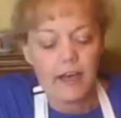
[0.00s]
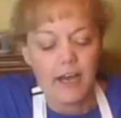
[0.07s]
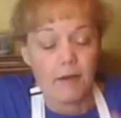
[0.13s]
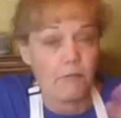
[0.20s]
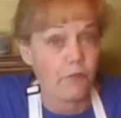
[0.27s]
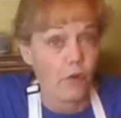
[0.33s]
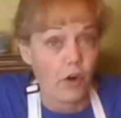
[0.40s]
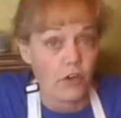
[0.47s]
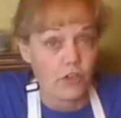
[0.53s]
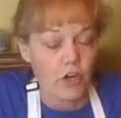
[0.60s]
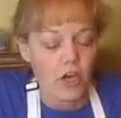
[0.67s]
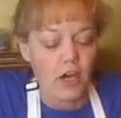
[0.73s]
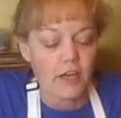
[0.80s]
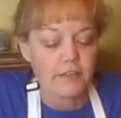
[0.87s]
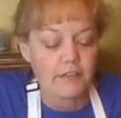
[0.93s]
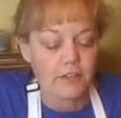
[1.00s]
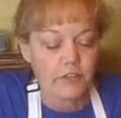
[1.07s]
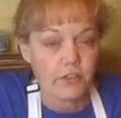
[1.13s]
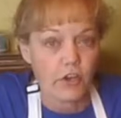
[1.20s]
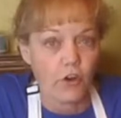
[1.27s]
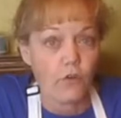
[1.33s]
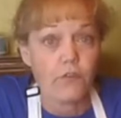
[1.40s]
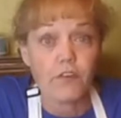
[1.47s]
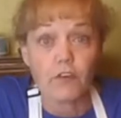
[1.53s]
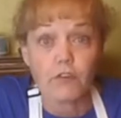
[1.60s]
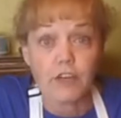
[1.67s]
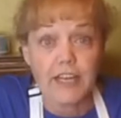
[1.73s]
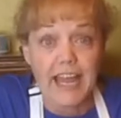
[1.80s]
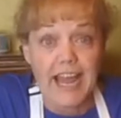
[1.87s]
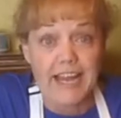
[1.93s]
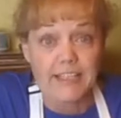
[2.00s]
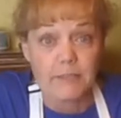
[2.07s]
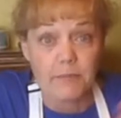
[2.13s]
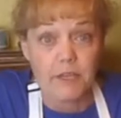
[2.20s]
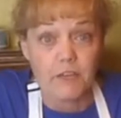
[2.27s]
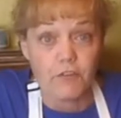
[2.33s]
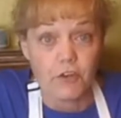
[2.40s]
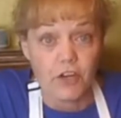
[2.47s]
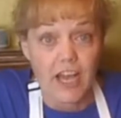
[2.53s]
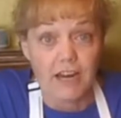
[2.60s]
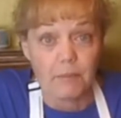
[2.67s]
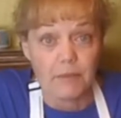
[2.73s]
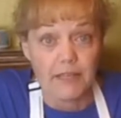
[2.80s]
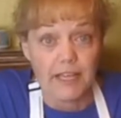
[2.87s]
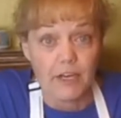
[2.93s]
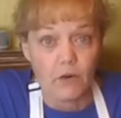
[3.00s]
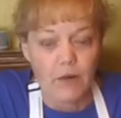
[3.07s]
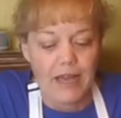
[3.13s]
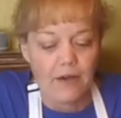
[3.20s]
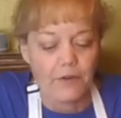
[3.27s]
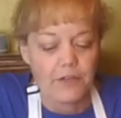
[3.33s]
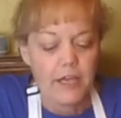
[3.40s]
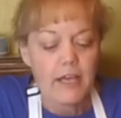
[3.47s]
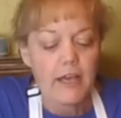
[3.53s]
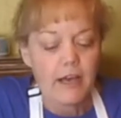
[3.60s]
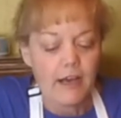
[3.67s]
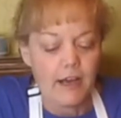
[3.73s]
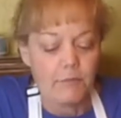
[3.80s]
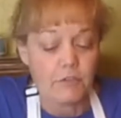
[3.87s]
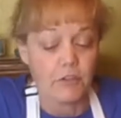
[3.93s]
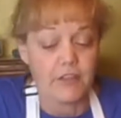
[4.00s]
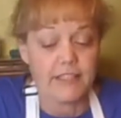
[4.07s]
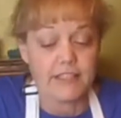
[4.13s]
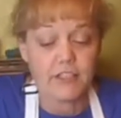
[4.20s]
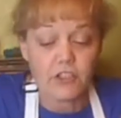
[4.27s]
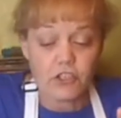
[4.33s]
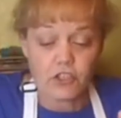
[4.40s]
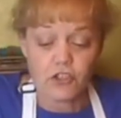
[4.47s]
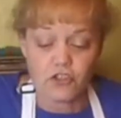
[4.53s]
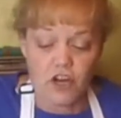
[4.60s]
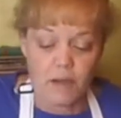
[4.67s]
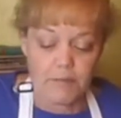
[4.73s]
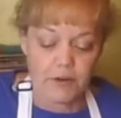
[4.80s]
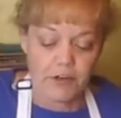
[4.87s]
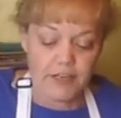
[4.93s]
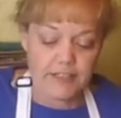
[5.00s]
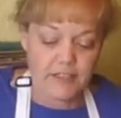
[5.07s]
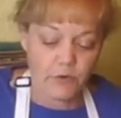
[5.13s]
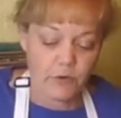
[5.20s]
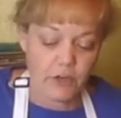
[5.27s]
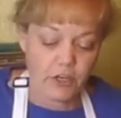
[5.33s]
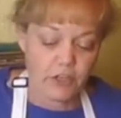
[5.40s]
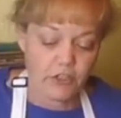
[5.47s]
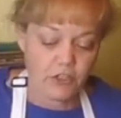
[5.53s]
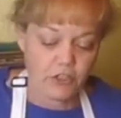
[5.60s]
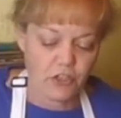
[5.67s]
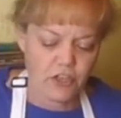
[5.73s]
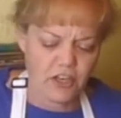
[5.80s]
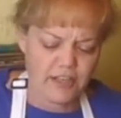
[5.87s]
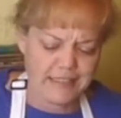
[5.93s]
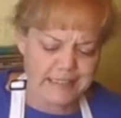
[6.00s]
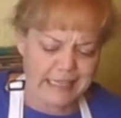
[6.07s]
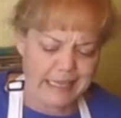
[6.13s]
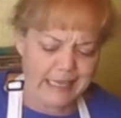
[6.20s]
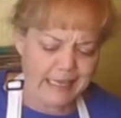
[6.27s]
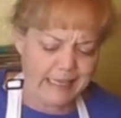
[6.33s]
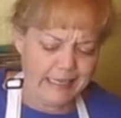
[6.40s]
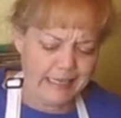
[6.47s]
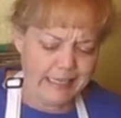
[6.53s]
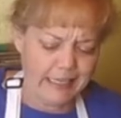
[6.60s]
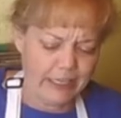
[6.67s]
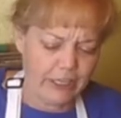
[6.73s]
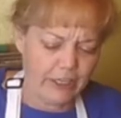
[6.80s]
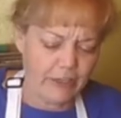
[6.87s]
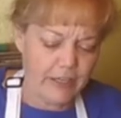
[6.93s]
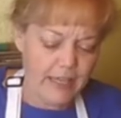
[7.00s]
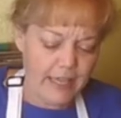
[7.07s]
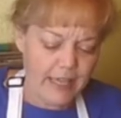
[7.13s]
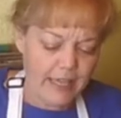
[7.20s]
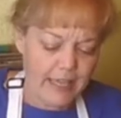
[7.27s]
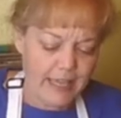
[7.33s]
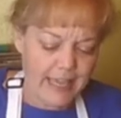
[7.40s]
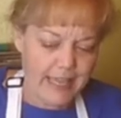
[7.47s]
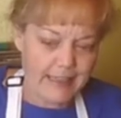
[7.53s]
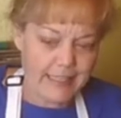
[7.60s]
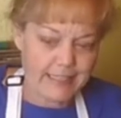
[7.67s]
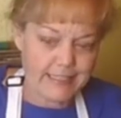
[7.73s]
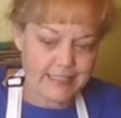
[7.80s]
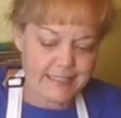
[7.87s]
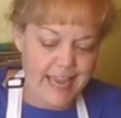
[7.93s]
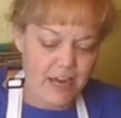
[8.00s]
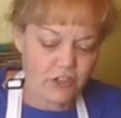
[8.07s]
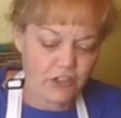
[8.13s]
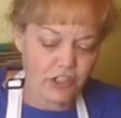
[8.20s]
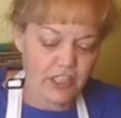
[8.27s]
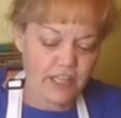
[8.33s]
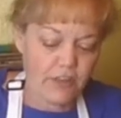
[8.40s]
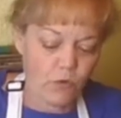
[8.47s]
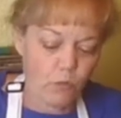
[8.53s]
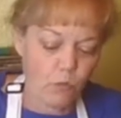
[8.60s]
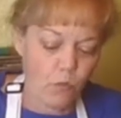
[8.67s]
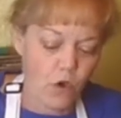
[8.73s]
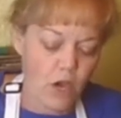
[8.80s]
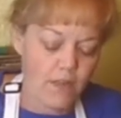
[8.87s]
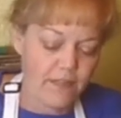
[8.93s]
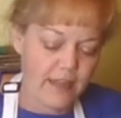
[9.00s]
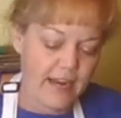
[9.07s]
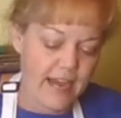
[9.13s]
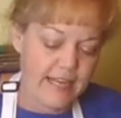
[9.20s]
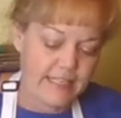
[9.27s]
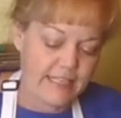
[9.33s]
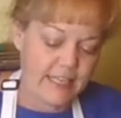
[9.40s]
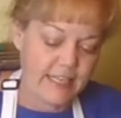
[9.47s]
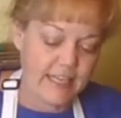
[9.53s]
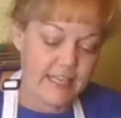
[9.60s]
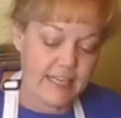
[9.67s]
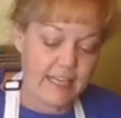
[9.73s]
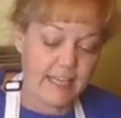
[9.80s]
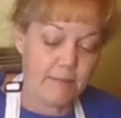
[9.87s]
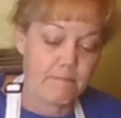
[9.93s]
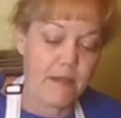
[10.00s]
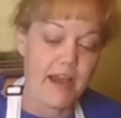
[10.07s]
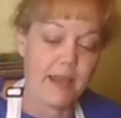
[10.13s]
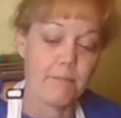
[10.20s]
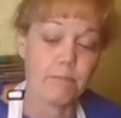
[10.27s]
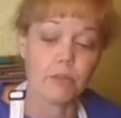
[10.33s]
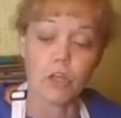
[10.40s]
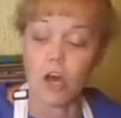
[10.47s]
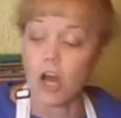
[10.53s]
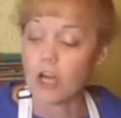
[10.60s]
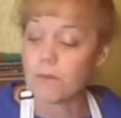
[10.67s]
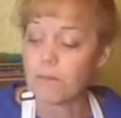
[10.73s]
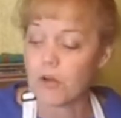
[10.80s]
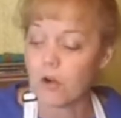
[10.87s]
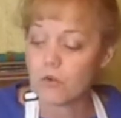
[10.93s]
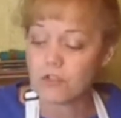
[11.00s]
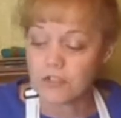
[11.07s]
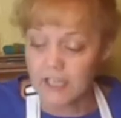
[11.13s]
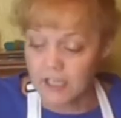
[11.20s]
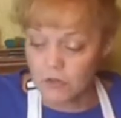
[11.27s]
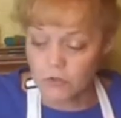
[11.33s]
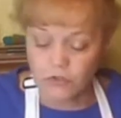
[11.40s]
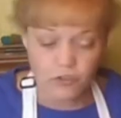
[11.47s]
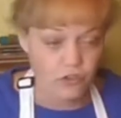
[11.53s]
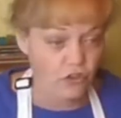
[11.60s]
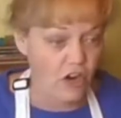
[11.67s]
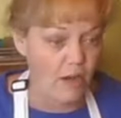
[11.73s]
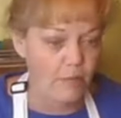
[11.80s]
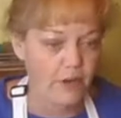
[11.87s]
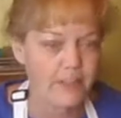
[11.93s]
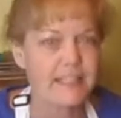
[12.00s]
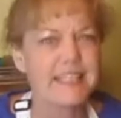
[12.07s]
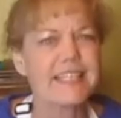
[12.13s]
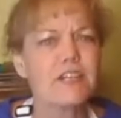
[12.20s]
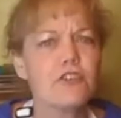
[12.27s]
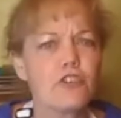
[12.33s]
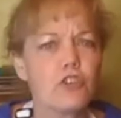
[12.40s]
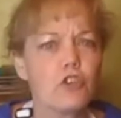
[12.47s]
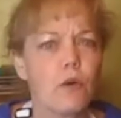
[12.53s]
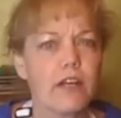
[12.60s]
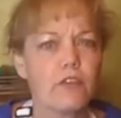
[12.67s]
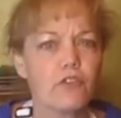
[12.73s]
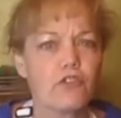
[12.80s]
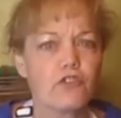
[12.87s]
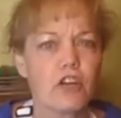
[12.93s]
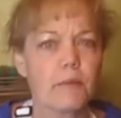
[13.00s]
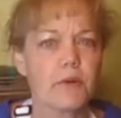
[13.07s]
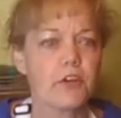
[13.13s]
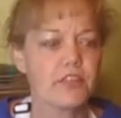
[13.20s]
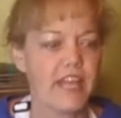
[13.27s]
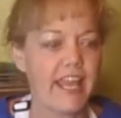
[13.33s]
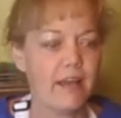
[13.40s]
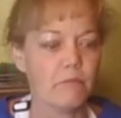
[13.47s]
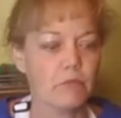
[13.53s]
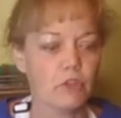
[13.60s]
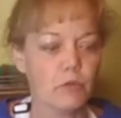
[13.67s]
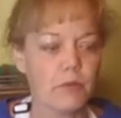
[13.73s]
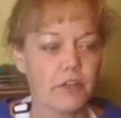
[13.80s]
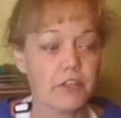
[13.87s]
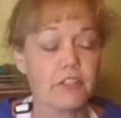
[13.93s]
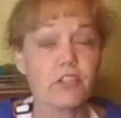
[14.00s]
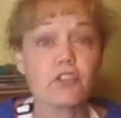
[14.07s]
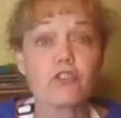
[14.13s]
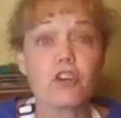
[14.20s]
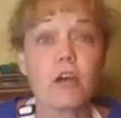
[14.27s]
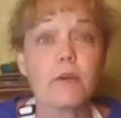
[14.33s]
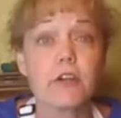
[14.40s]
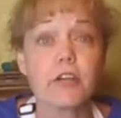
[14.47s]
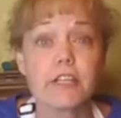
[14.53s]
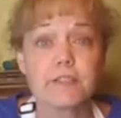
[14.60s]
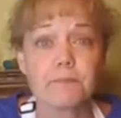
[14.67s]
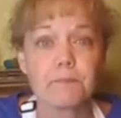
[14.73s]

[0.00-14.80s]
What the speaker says: for our dogs. So feel free to ask me if you're kind of playing around. So this is the strawberries, and we're going to toss that in here. And this is actually the one that I did in my blog post. I used strawberries. I did 2. I used strawberries and blueberries. The strawberries,